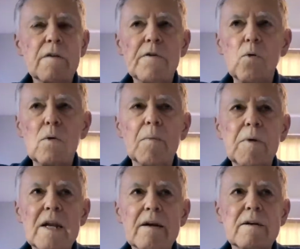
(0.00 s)
And if
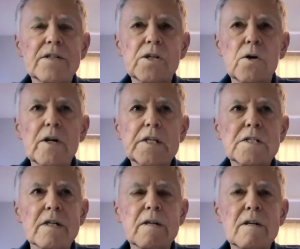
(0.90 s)
you, I mean, so
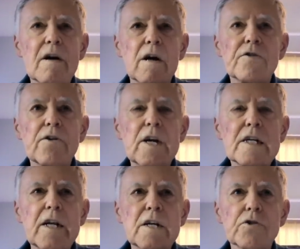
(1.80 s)
it isn't
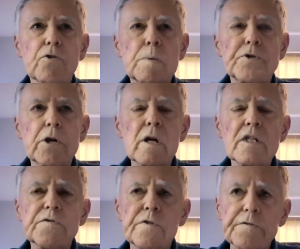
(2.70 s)
contradicting
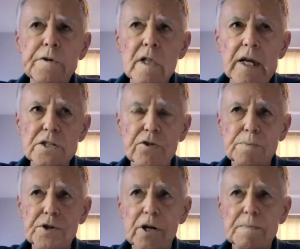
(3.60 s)
scripture, it's
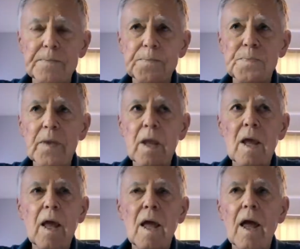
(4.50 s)
fulfilling scripture.
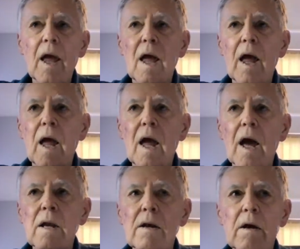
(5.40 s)

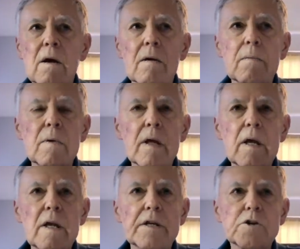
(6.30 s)
And uh,
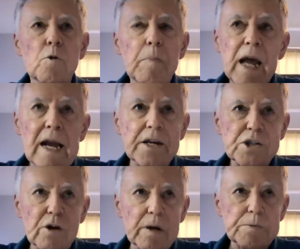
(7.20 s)
it is
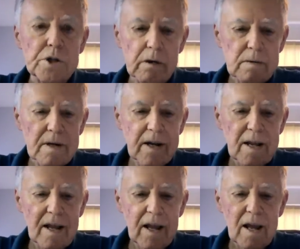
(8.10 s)
obeying scripture.
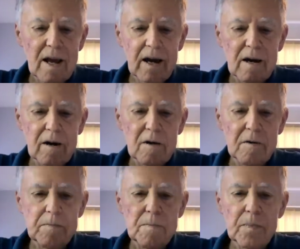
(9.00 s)

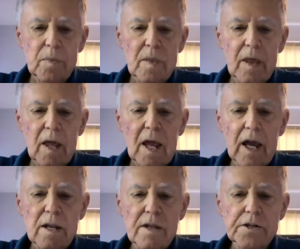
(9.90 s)
Um,
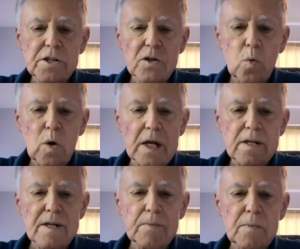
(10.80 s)
and this is
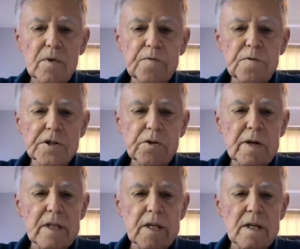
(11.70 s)
what
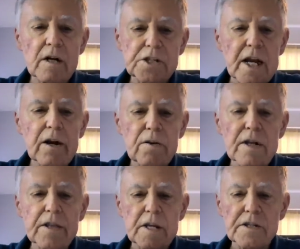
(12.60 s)
First Corinthians or
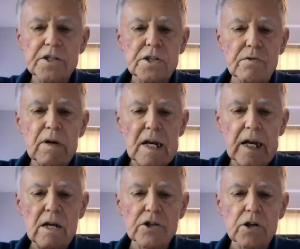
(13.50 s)
Second Corinthians
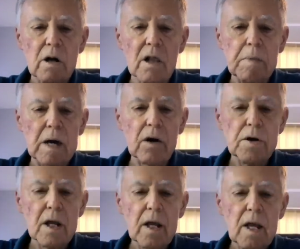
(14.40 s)
three is all
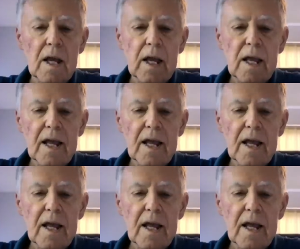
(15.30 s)
about.